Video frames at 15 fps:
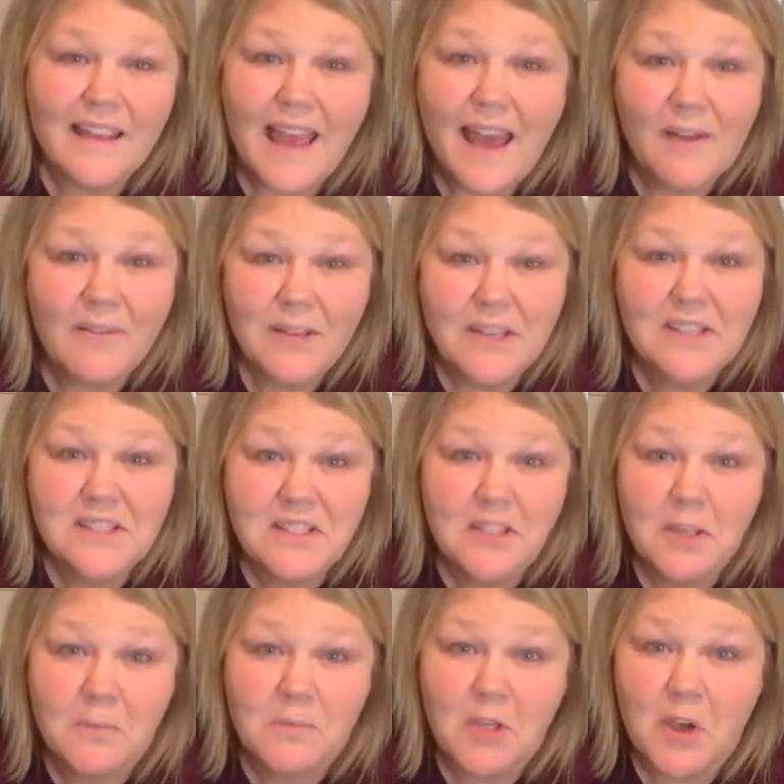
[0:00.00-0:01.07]
Yeah, we could
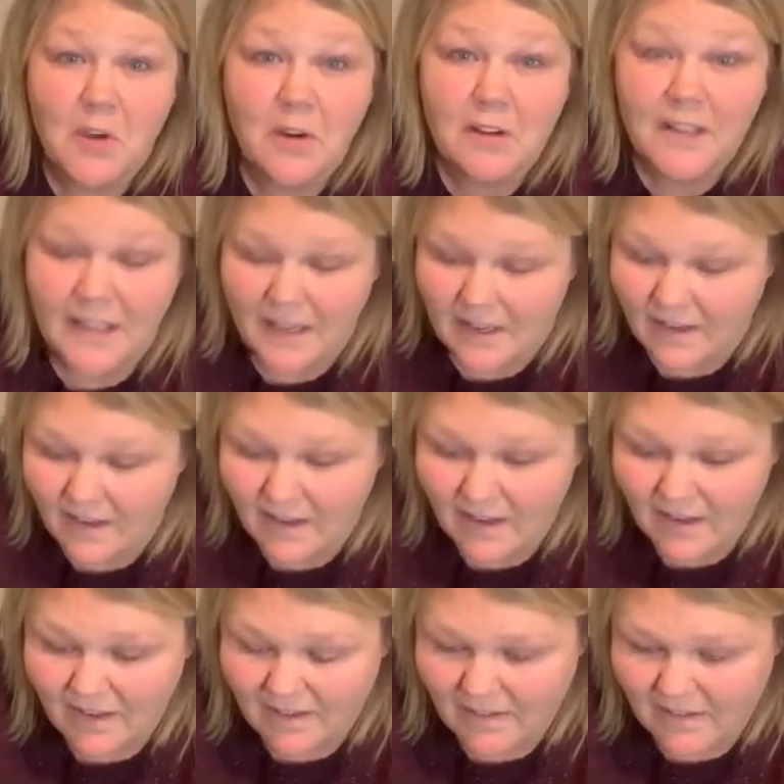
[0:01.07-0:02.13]
Zoom, totally.
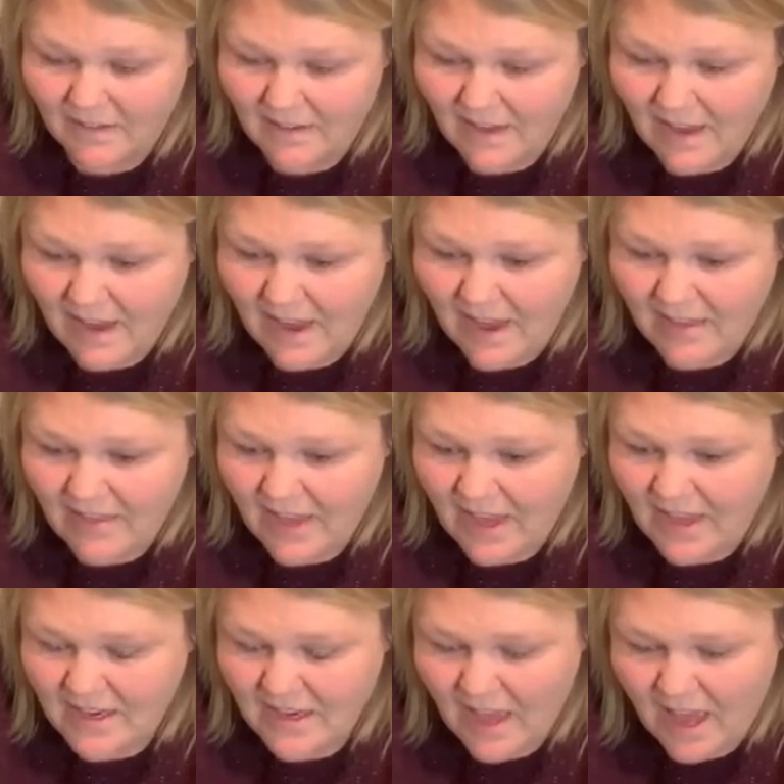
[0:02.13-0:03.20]
And
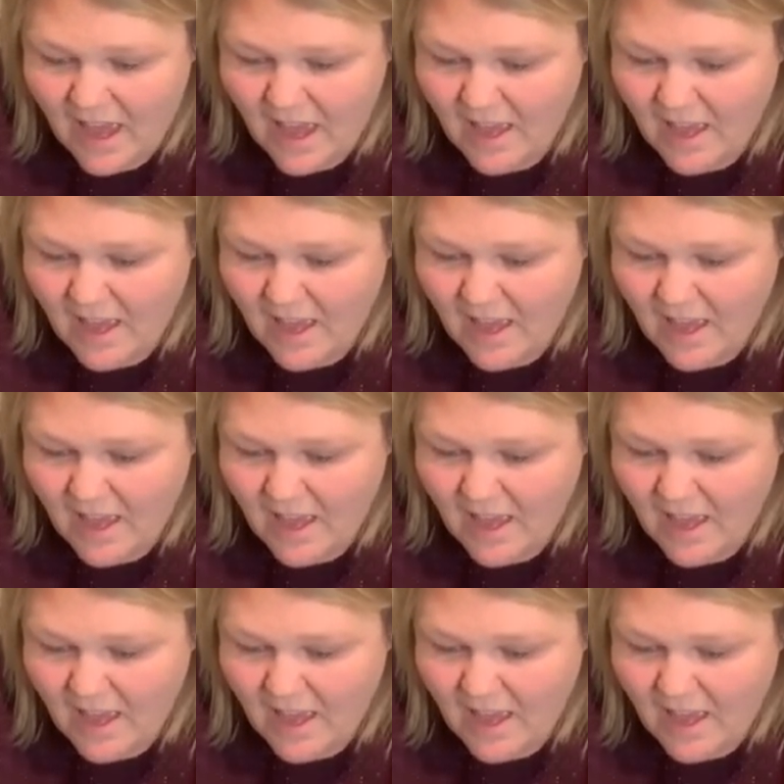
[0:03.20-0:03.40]
then,